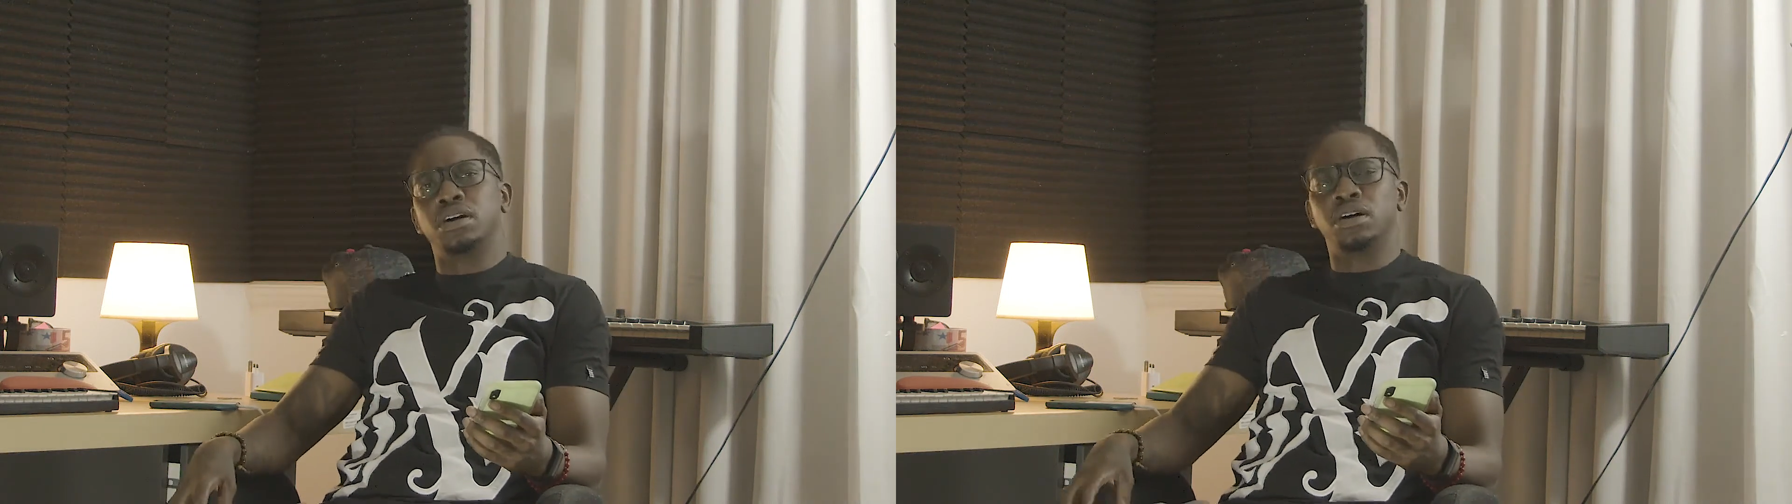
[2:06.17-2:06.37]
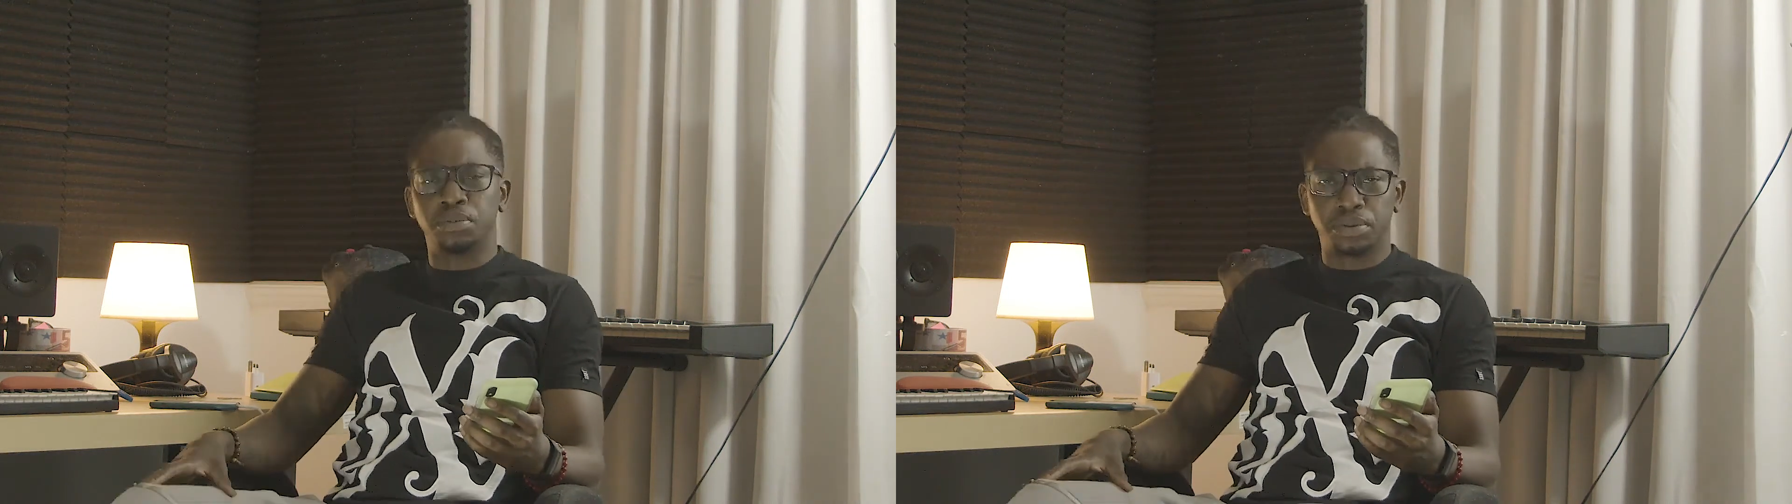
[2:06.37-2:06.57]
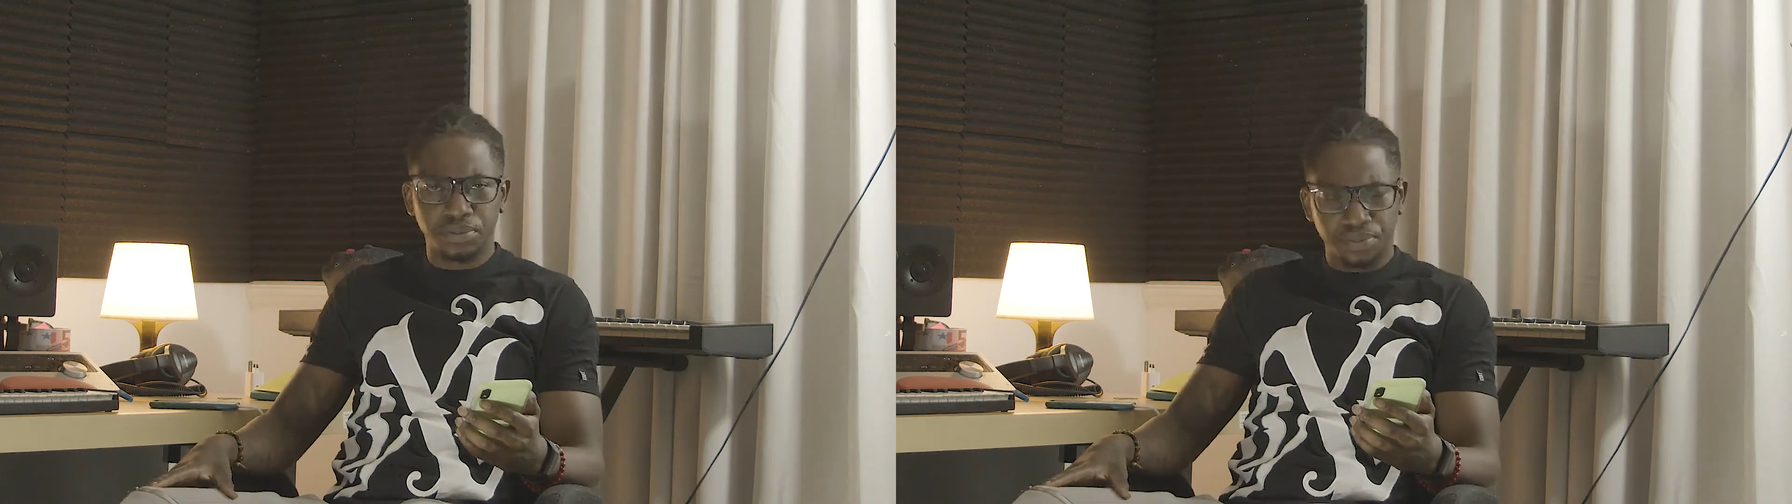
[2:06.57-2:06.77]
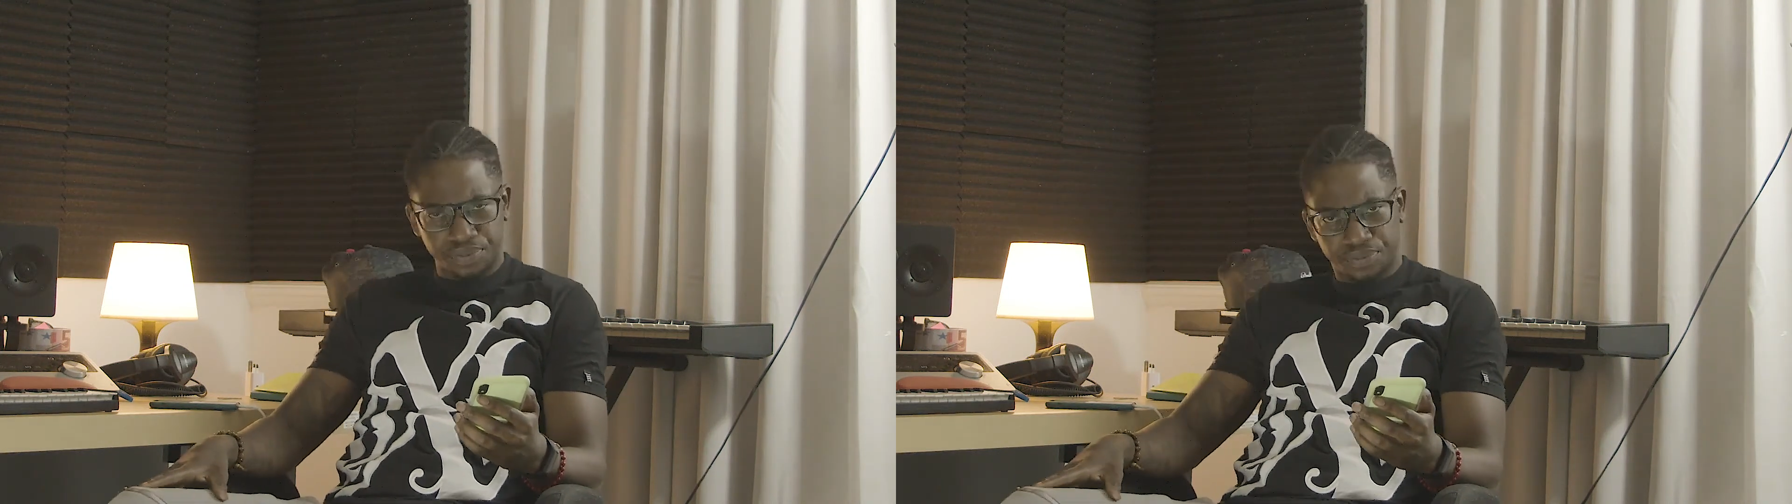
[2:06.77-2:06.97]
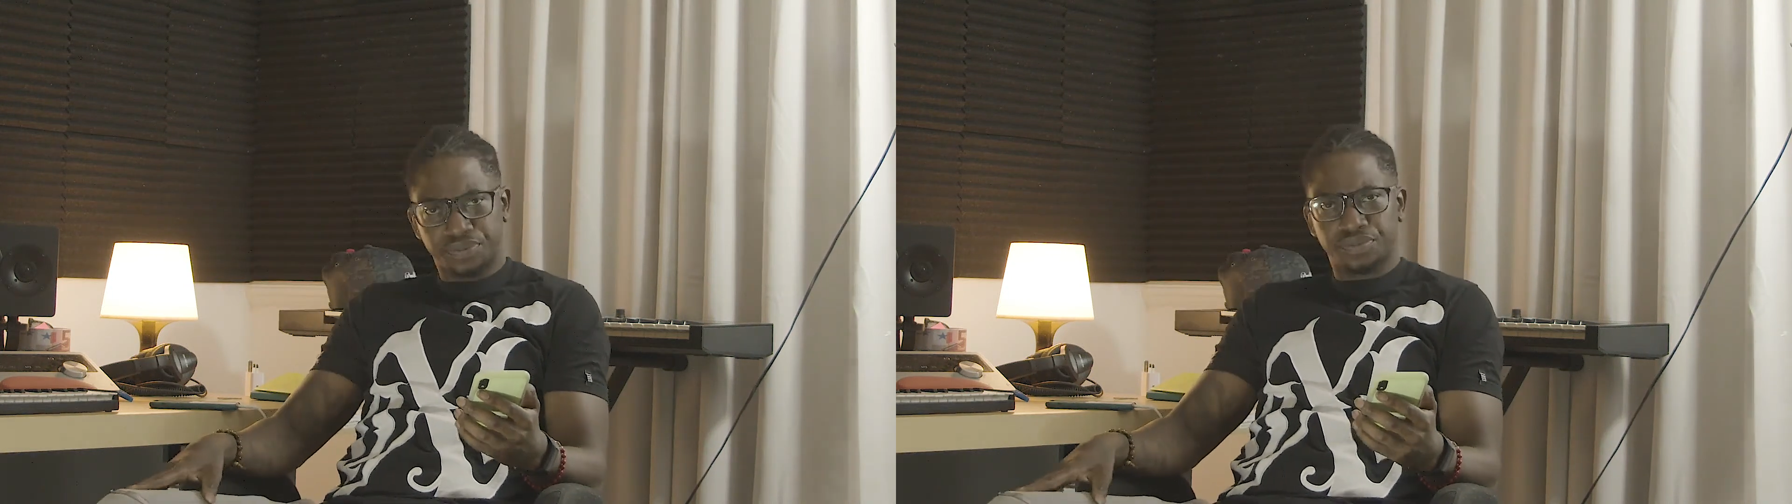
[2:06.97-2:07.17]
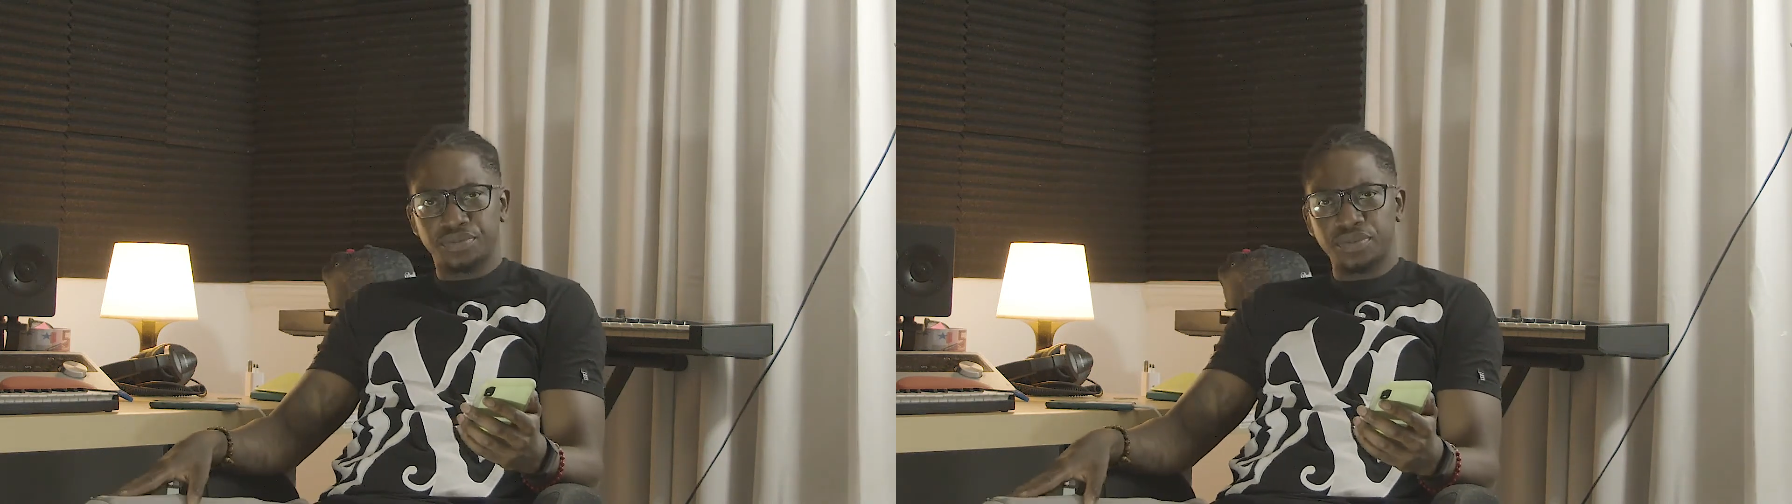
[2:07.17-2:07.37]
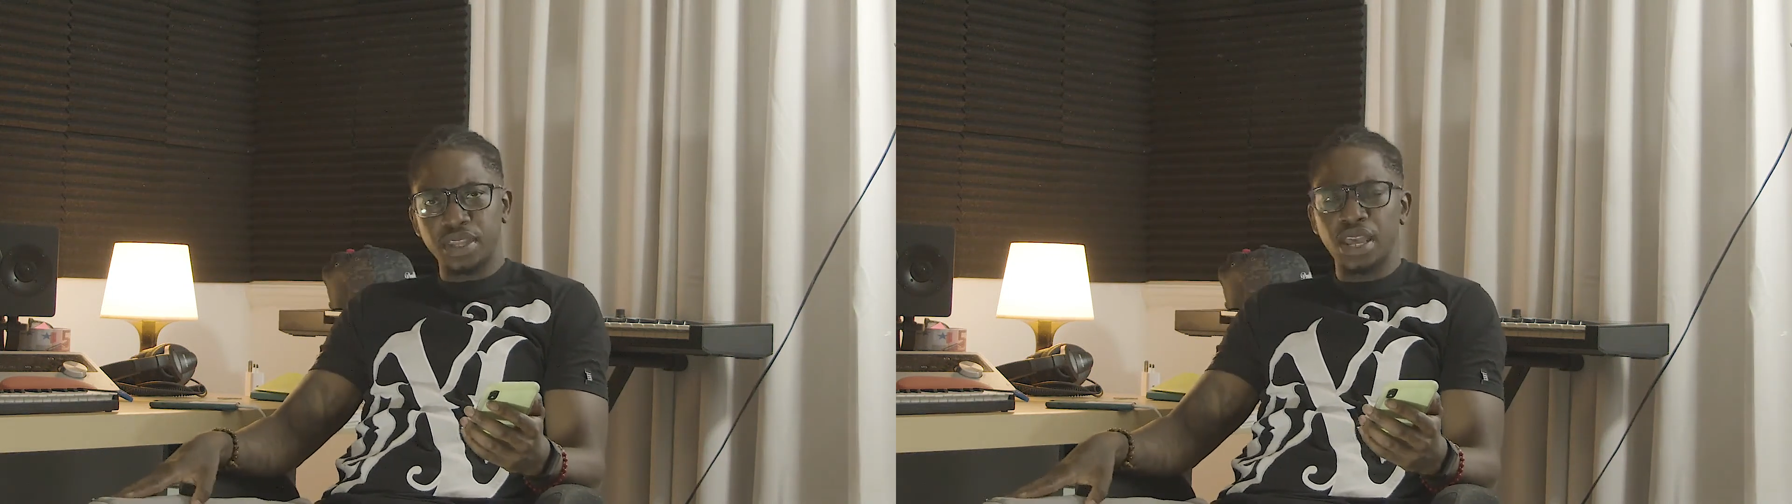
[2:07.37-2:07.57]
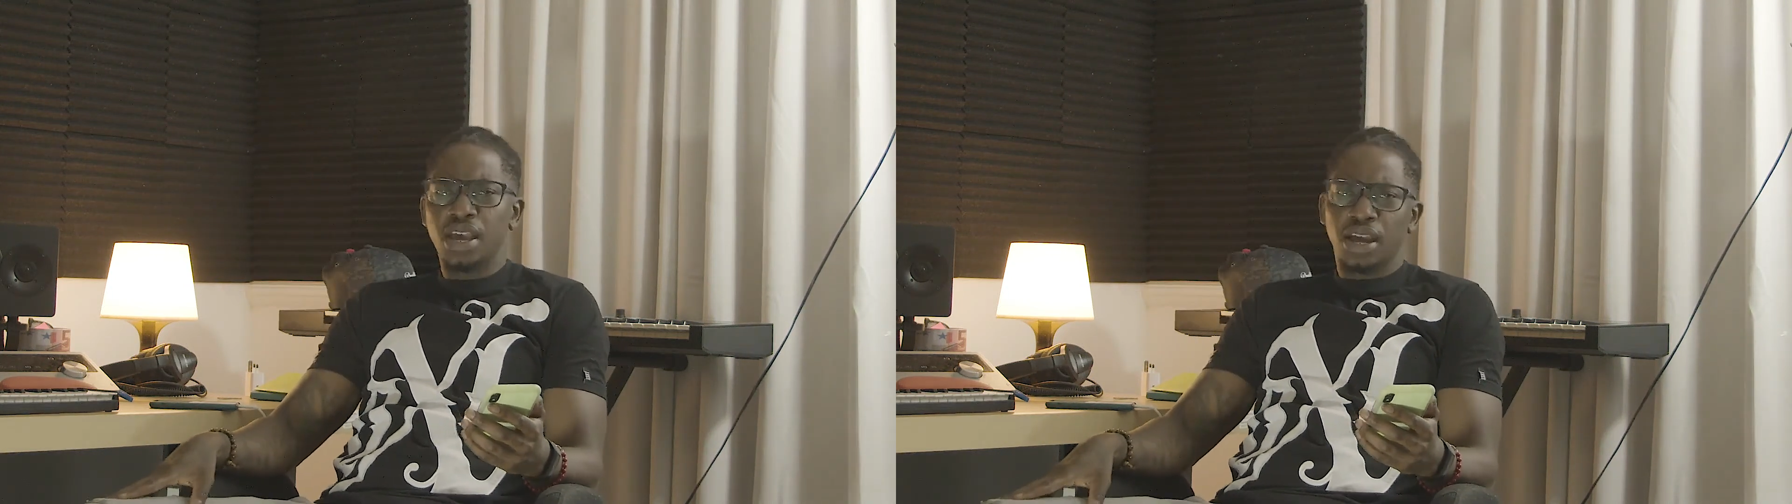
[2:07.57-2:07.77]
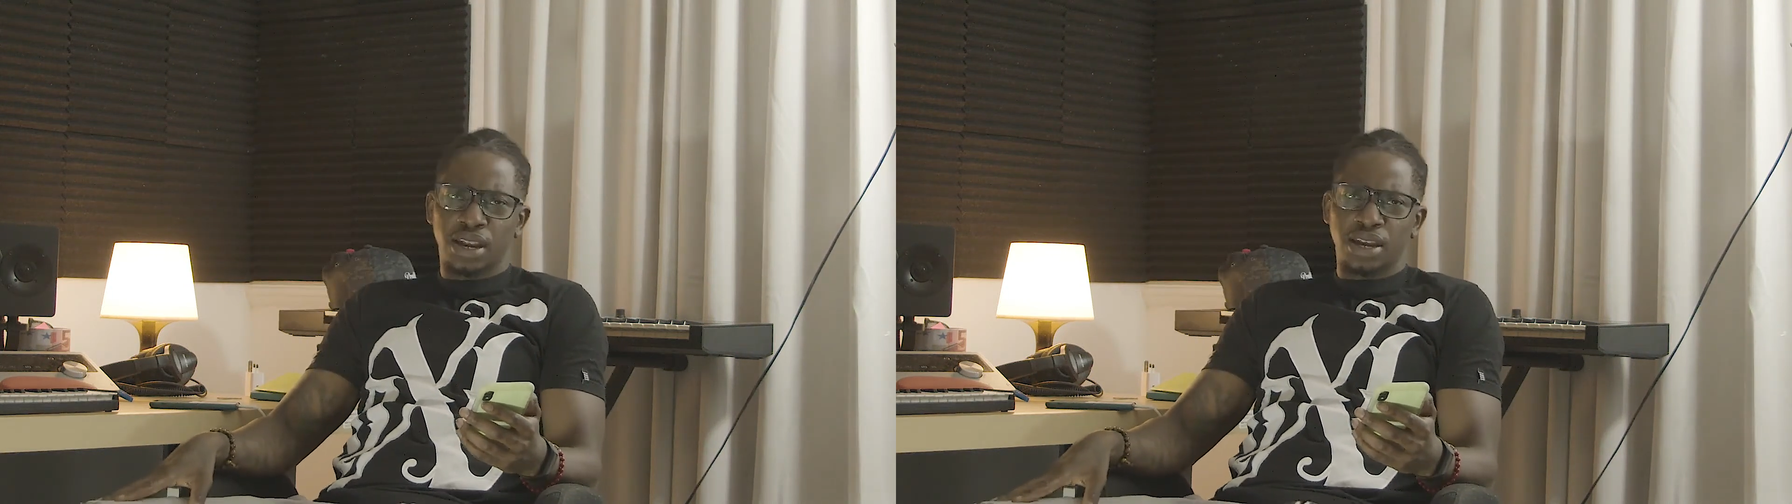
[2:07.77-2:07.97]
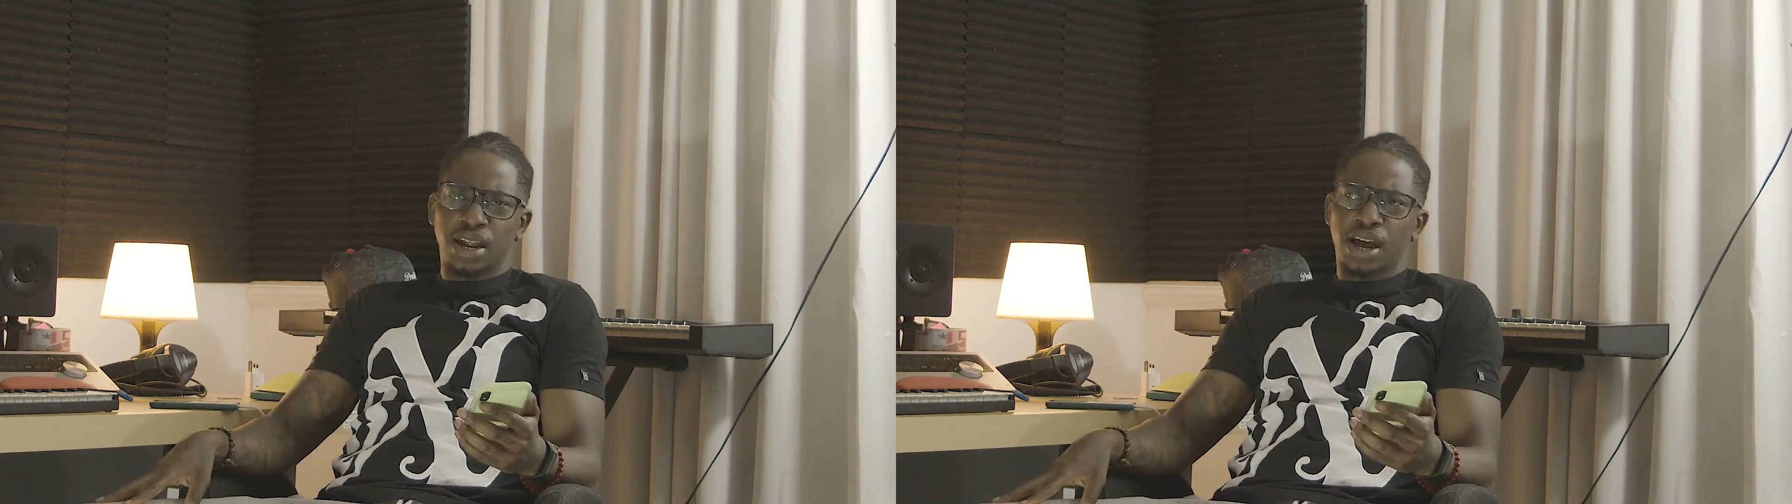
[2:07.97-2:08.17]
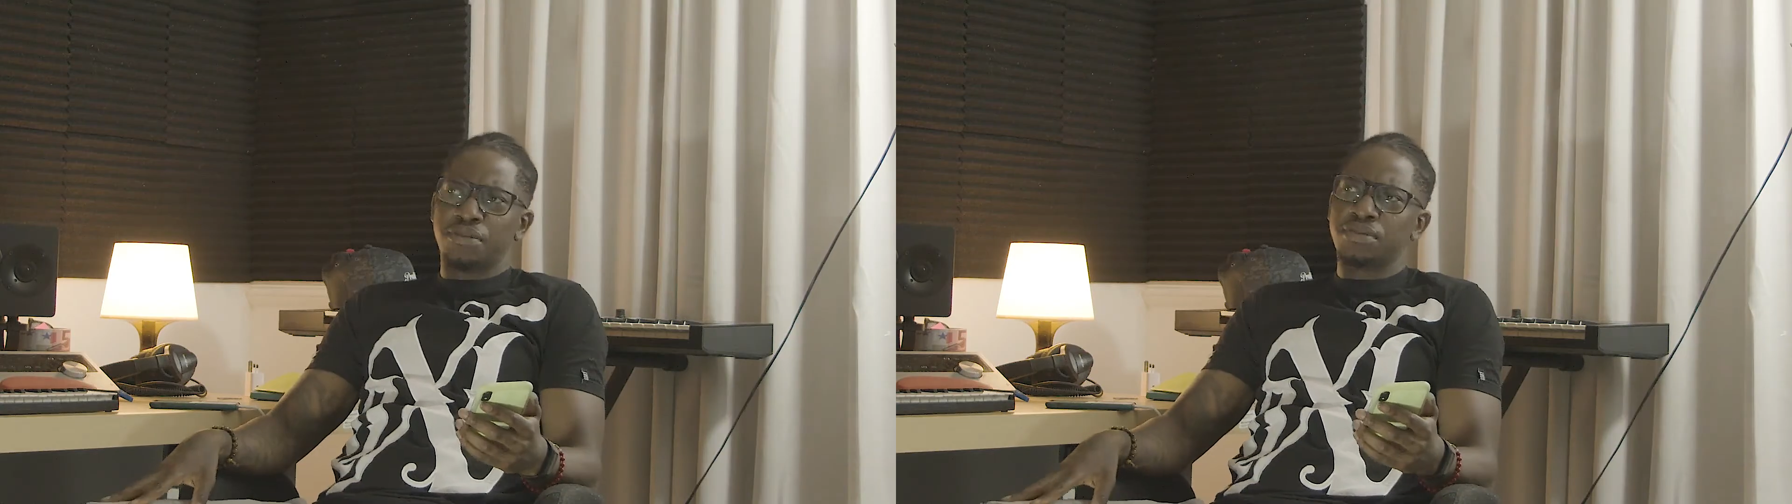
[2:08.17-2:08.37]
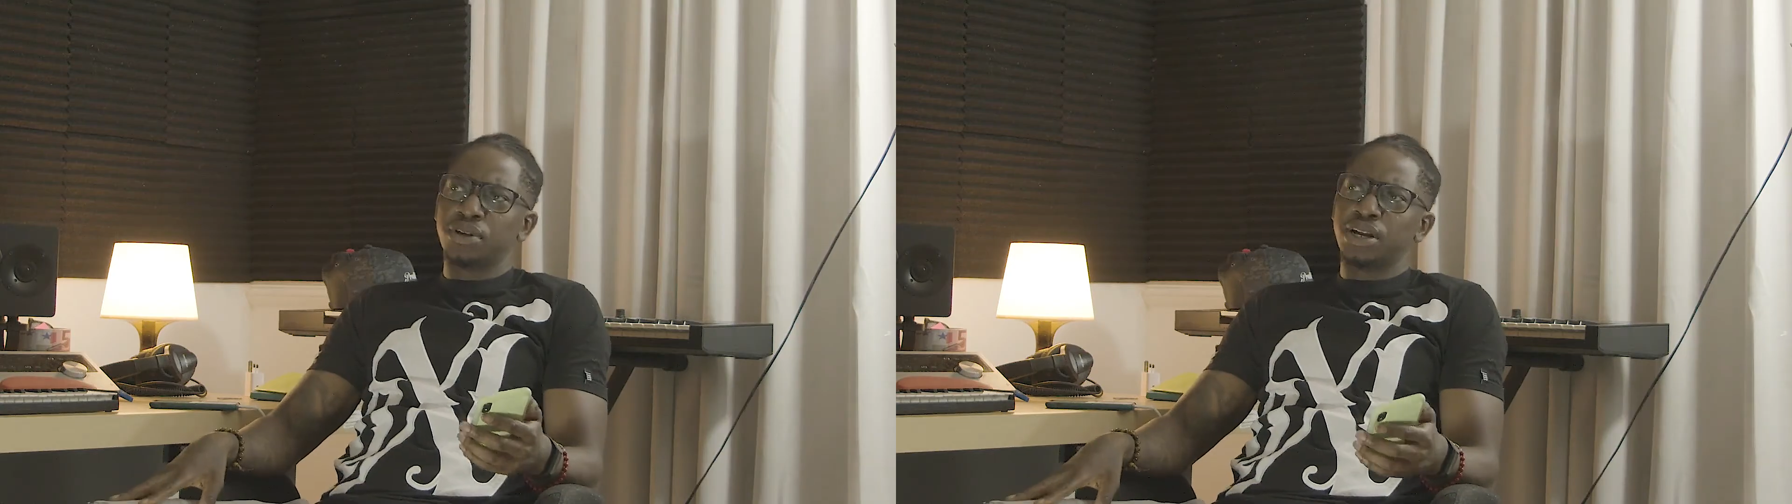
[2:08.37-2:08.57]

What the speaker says: up. And I feel